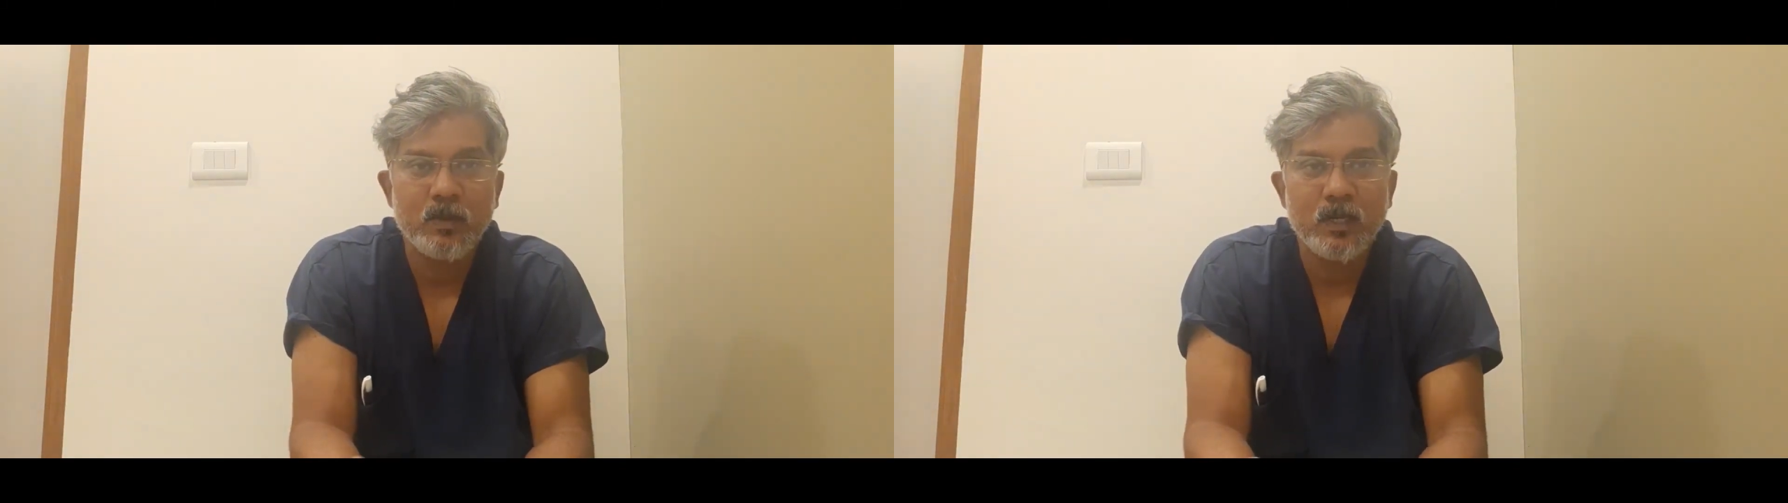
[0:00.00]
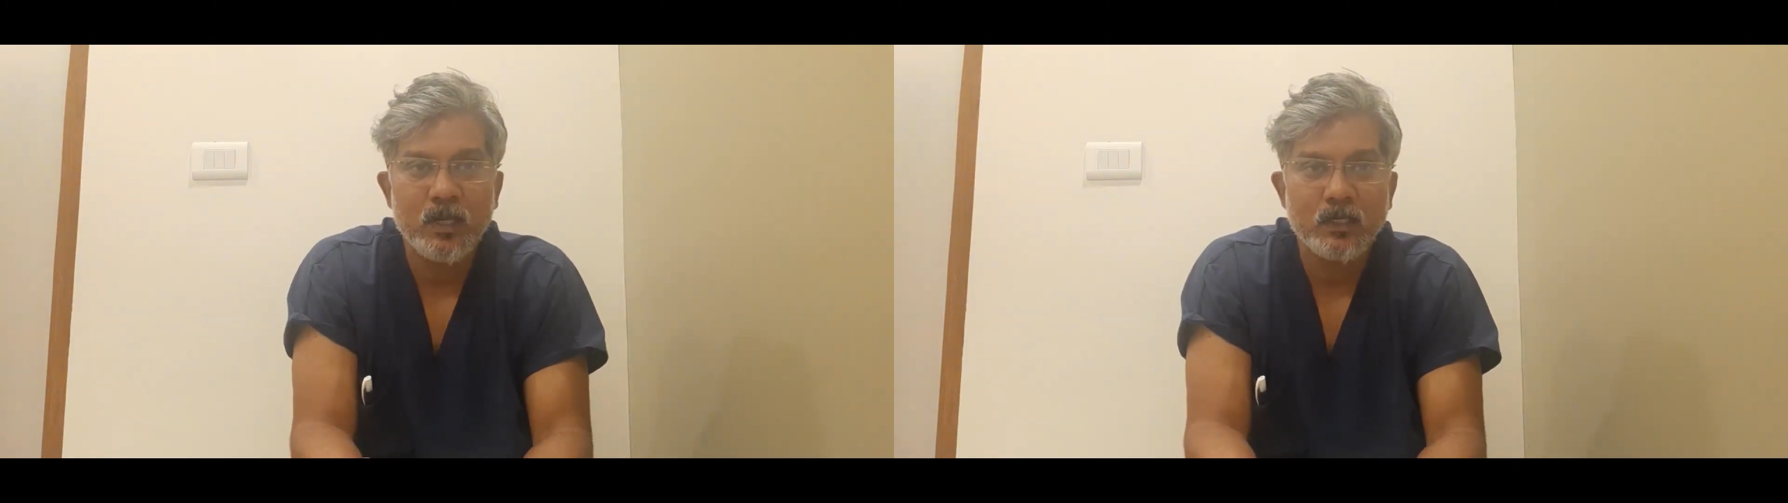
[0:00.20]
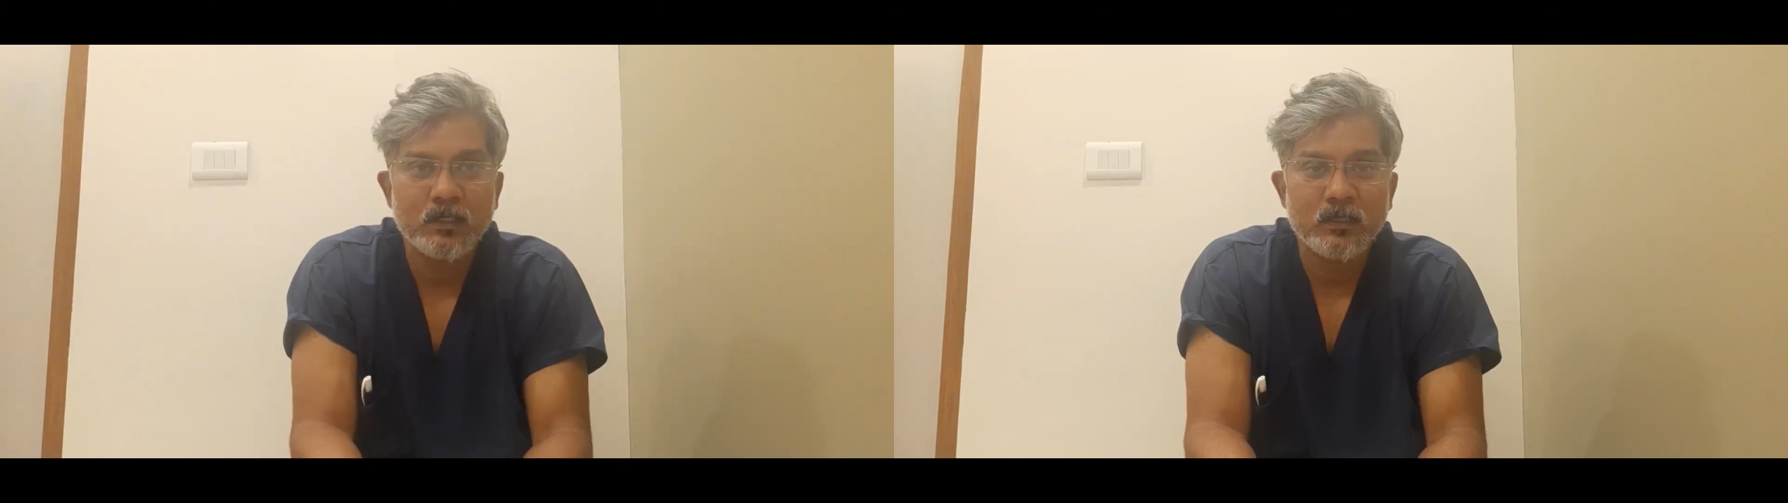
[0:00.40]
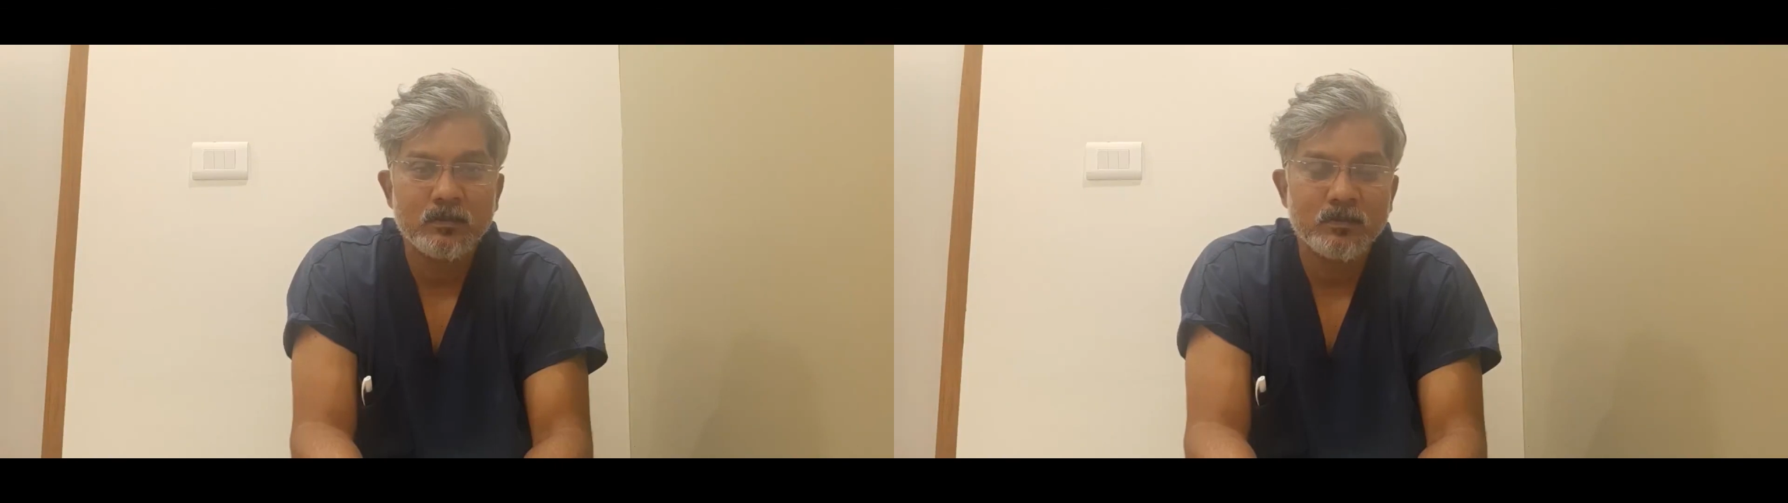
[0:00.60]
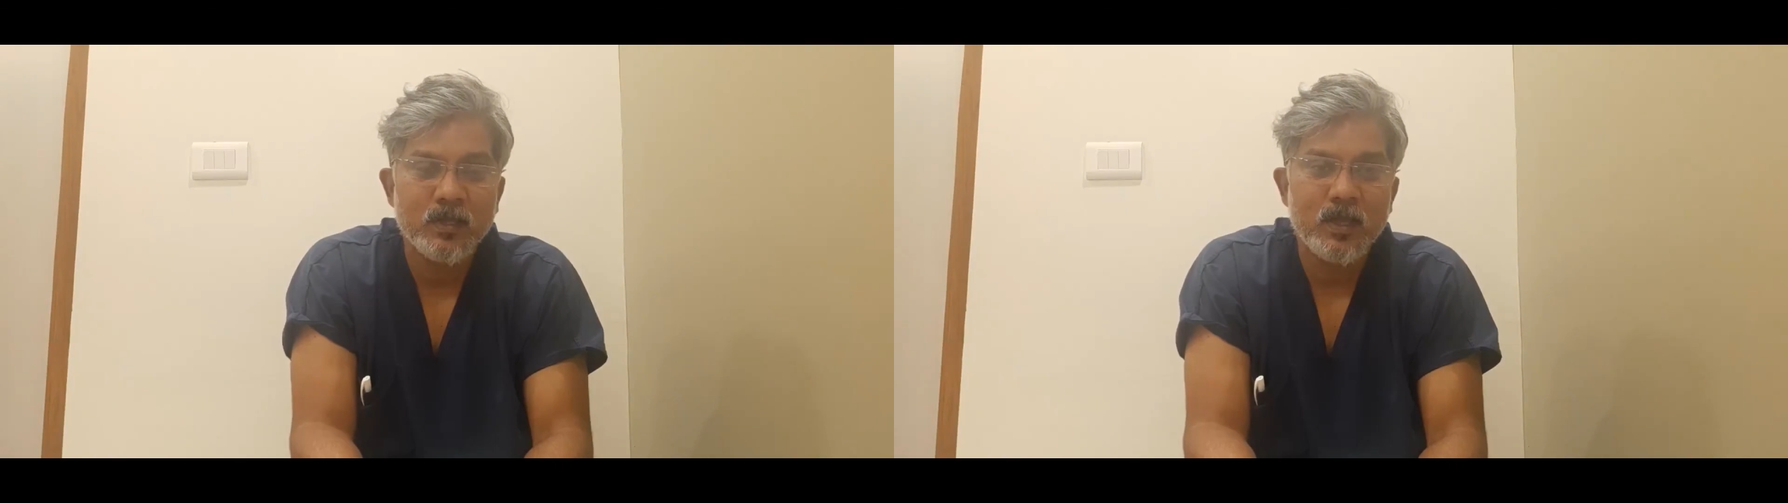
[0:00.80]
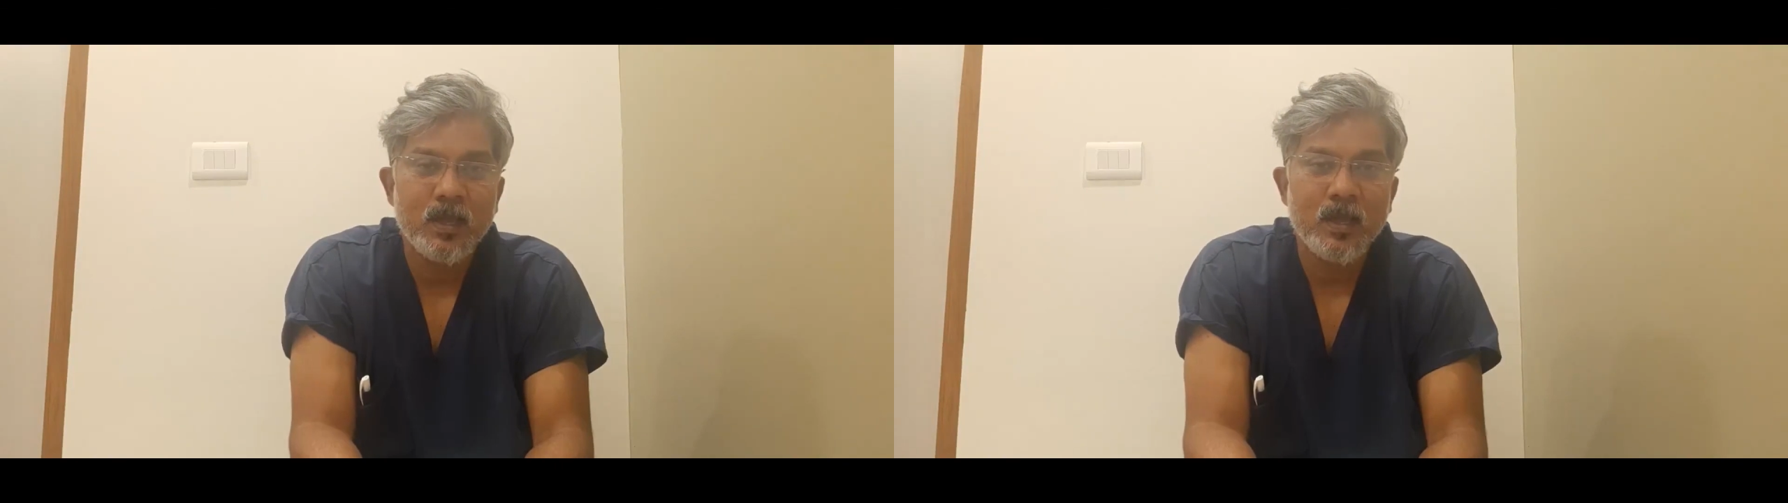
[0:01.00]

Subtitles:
medication,